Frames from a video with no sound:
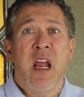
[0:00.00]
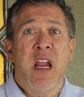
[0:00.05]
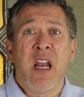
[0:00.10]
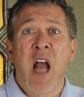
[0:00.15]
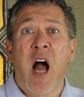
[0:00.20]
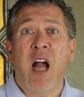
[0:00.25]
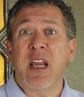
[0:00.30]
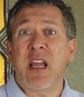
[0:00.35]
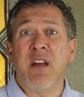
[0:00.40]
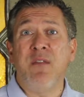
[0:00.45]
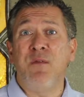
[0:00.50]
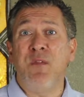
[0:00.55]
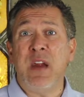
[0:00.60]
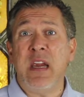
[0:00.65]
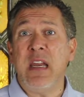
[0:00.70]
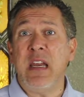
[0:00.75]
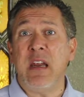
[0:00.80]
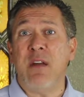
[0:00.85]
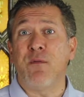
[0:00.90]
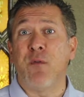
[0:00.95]
Not
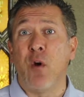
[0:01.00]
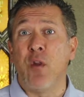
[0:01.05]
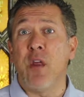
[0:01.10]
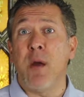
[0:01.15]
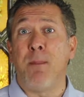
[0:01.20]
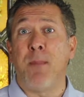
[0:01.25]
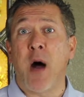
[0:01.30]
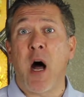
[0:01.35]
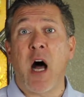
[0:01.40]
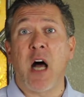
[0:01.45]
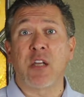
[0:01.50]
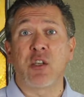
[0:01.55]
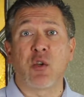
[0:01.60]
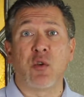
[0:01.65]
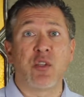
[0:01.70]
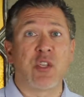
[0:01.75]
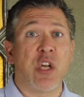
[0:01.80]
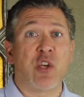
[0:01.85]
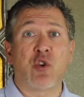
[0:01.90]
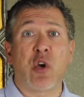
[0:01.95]
convenient for the
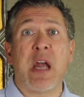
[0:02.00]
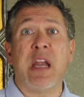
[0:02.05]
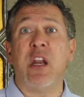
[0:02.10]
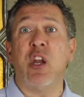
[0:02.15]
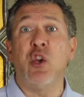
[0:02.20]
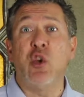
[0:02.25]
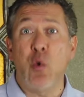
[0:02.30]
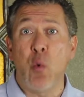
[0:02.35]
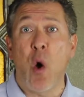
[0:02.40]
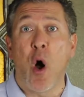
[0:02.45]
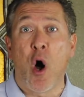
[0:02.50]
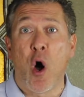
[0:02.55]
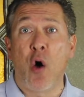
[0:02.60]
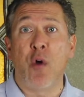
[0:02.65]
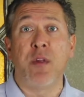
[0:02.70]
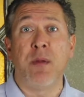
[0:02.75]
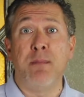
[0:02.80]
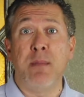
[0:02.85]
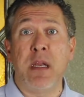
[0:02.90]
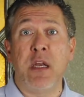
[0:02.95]
apostles to try to do
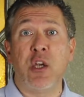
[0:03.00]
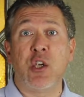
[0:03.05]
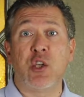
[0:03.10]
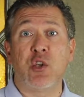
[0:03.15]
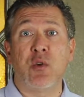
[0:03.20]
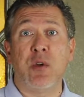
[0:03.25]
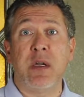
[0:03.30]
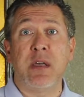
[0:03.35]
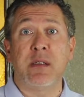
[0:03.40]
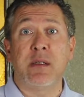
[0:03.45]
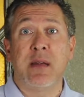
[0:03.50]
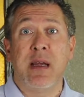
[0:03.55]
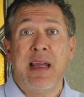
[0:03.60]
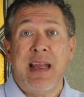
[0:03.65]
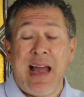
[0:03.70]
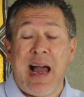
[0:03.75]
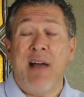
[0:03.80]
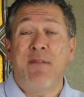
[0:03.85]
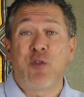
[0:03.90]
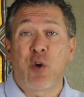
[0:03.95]
all the ministries.
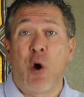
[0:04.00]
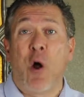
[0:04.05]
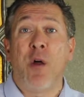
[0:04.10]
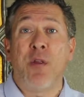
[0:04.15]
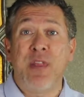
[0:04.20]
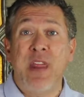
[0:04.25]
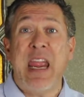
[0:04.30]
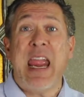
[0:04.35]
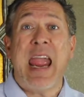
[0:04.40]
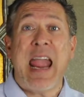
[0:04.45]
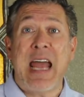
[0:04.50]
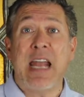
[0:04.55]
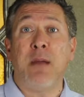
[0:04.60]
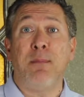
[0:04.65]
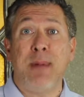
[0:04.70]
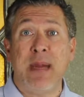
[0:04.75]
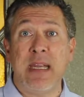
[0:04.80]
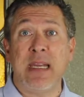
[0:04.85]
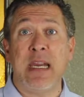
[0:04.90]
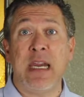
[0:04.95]
After all, they had to
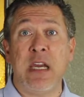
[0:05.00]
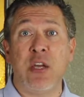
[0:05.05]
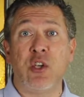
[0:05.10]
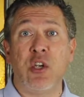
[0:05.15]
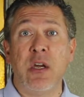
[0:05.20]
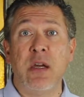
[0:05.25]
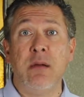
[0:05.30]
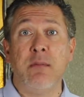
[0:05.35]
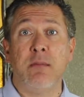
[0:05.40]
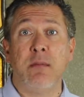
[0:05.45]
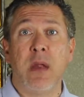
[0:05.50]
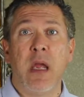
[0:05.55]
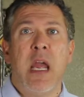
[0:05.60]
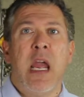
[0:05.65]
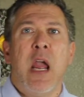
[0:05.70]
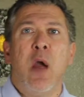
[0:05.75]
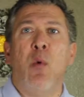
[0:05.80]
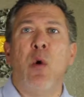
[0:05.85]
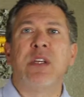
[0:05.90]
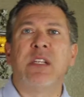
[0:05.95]
be teaching.
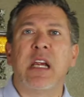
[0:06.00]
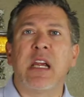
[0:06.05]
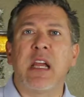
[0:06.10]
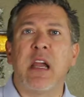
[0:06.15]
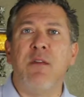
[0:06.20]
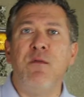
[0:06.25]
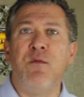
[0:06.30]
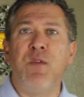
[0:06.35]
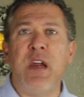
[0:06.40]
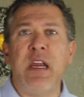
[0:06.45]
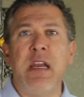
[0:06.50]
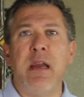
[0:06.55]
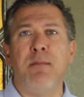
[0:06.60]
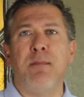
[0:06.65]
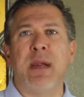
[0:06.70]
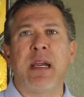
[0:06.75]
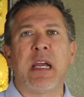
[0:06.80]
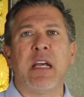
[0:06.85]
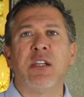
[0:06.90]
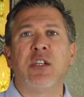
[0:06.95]
It wasn't convenient
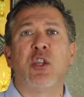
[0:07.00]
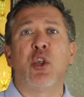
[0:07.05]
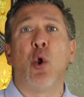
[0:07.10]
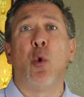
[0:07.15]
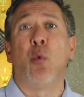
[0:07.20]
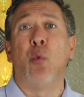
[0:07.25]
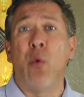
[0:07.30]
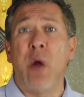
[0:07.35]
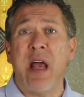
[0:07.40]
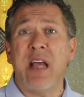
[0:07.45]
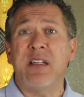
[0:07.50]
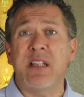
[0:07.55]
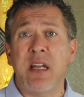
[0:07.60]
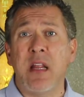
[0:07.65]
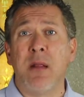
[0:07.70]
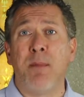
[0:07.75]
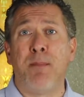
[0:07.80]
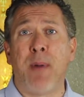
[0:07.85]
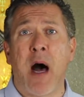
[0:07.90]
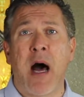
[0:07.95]
because the rest
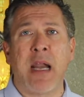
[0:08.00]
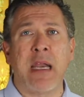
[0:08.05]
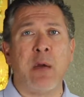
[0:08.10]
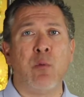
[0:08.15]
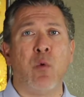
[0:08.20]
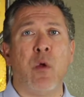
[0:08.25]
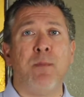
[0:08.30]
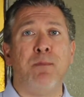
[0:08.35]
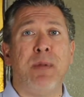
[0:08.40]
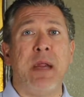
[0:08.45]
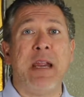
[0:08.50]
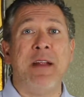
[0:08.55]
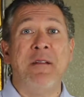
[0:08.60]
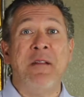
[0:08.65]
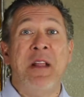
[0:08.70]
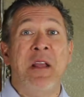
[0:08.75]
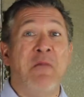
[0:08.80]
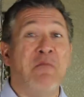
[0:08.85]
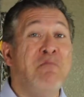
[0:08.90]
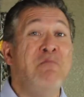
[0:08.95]
of the body would be
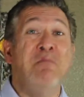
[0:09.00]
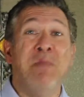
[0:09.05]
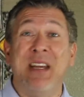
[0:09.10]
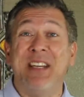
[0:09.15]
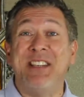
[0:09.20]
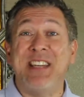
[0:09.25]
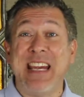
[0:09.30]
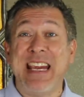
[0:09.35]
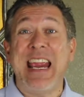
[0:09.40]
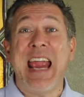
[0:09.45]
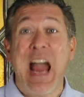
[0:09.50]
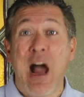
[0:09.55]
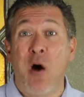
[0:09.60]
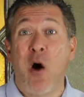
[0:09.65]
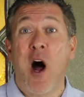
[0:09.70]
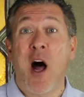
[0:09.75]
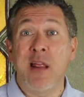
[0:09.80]
missing out